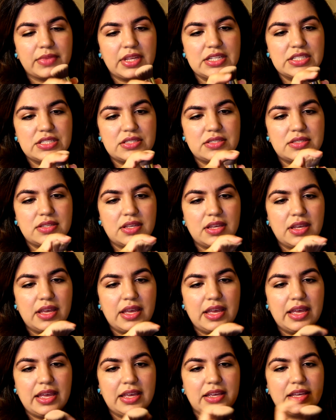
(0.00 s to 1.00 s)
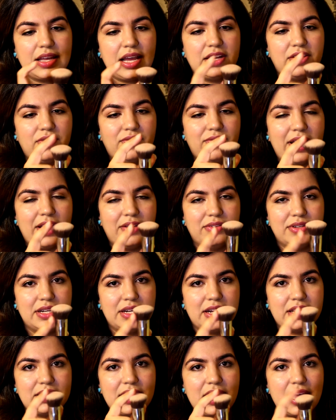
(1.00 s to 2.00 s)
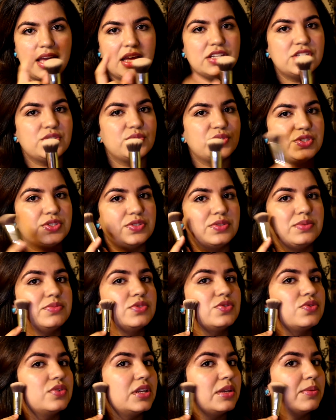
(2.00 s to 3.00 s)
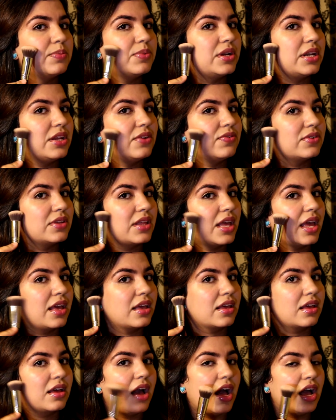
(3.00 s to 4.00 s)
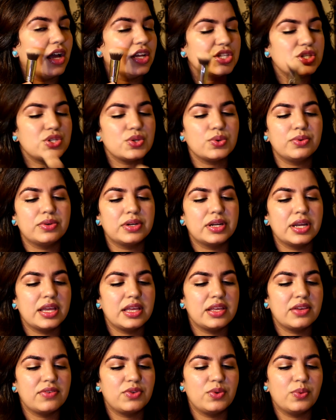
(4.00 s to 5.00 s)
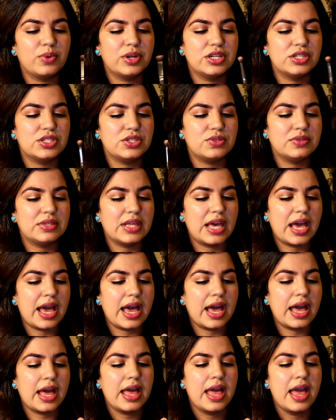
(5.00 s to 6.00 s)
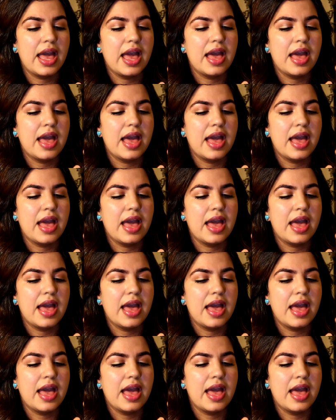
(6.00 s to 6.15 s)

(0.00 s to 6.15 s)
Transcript: is it kind of rounded at the edge, which is really pretty for like contouring if you want to do that,